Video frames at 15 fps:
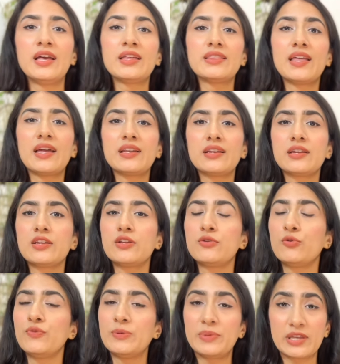then
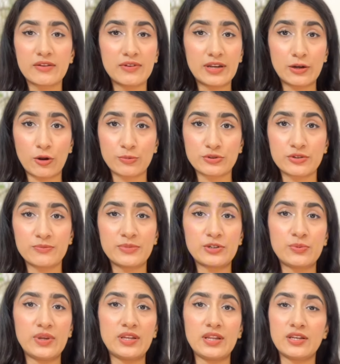you will be given an option
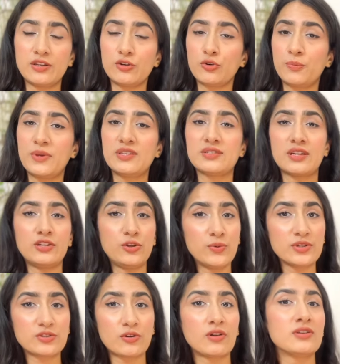between Indian rupees and
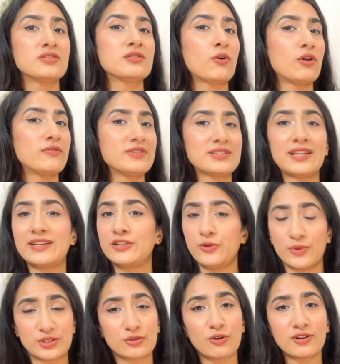US dollars. Always select
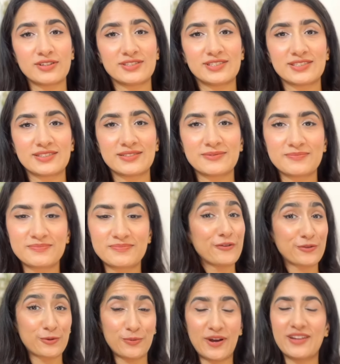US dollars.
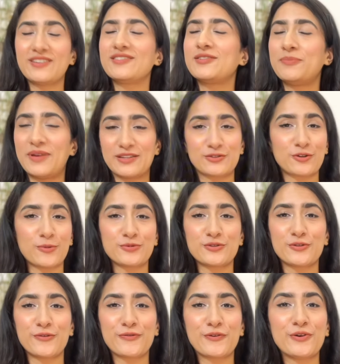Fifth one, the best
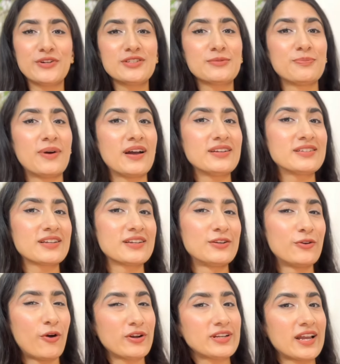option of course, but
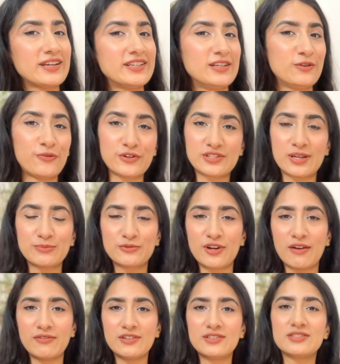not ideal for some
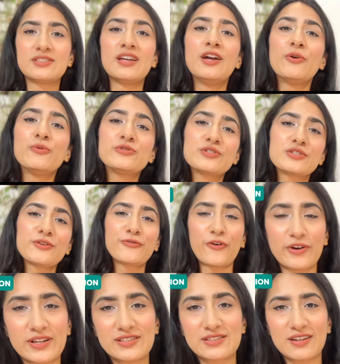travelers, which is the
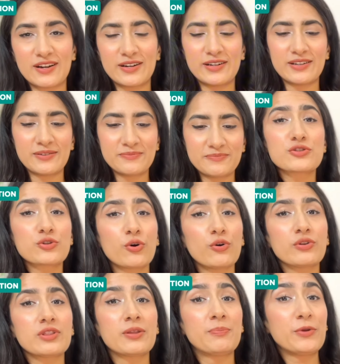forex card.
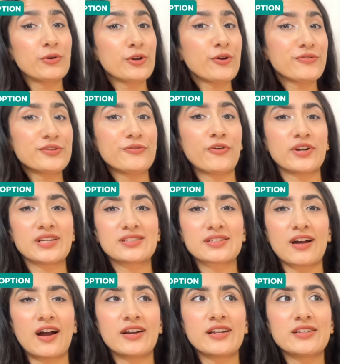So the beauty of the forex
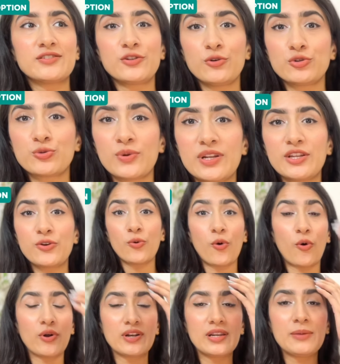card is usually you
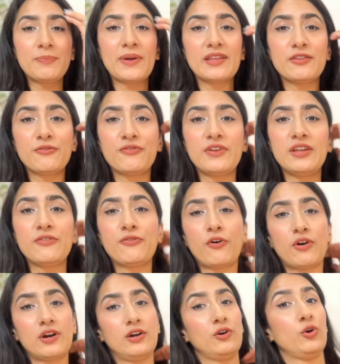only pay the fee
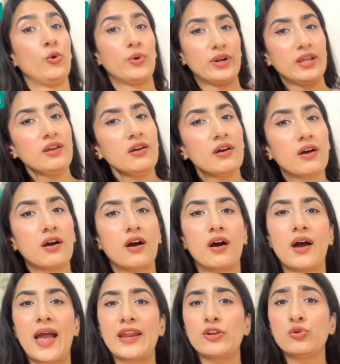for loading,
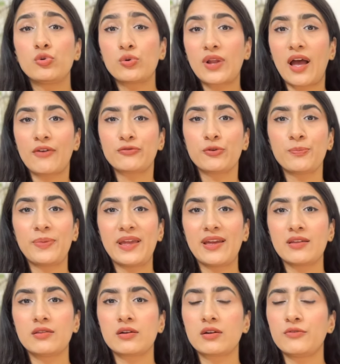and you don't have to
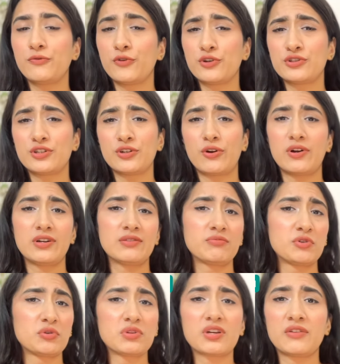pay the conversion or
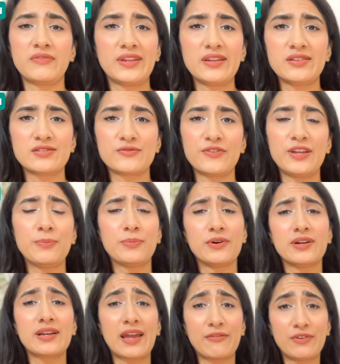the convenience fee
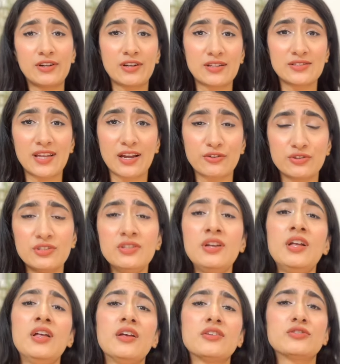for every transaction.
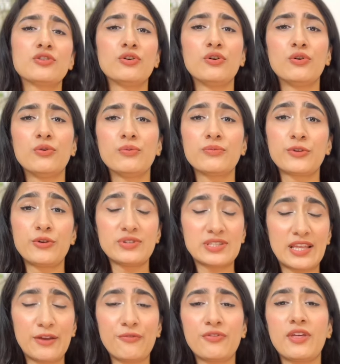So you're
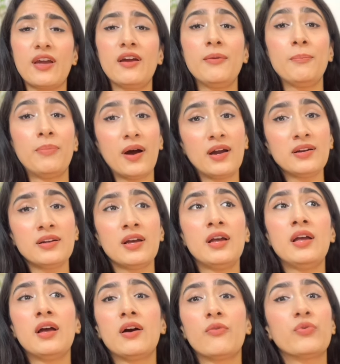safe there. But
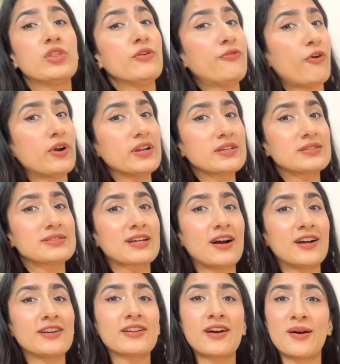with the forex
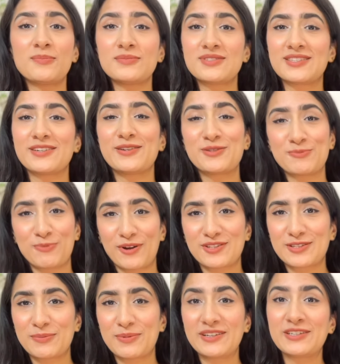card comes the
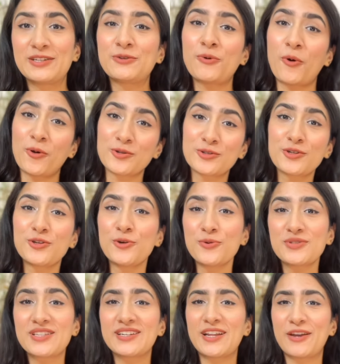responsibility to also
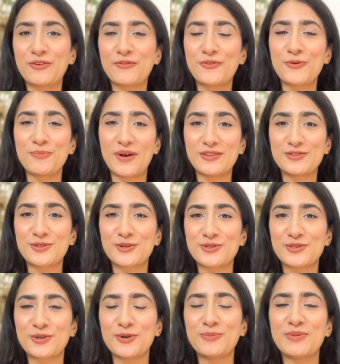use it few months or
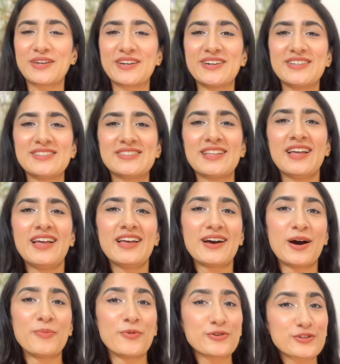so, because
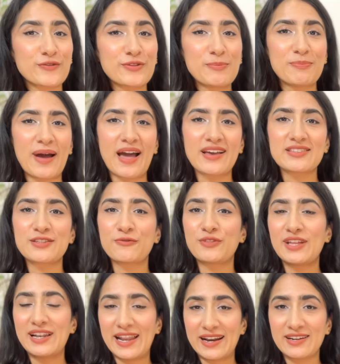most of the banks, if
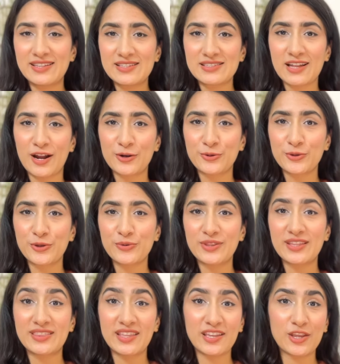they lend this card to you,
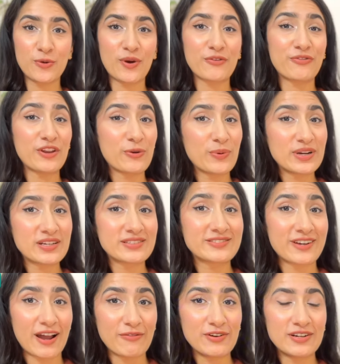they think you are frequent
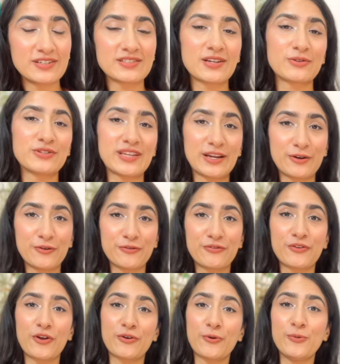travelers outside of
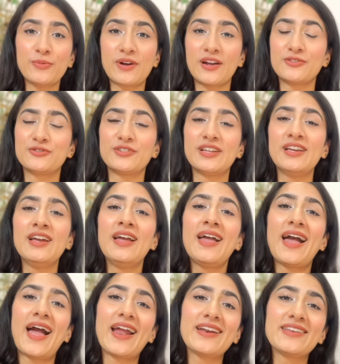your home country,
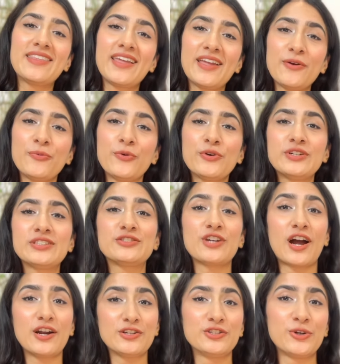and they would
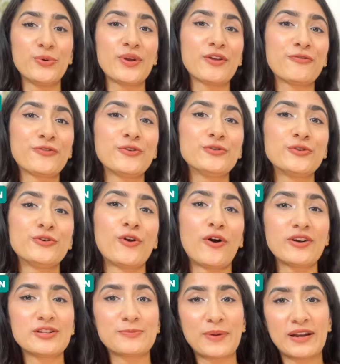charge you if you do
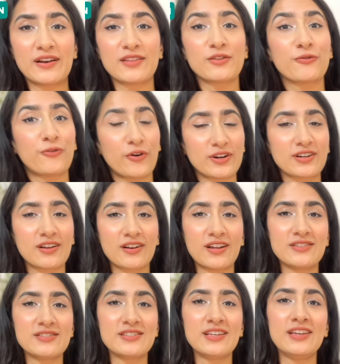not spend in the foreign
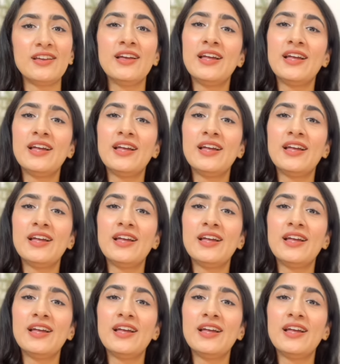currency,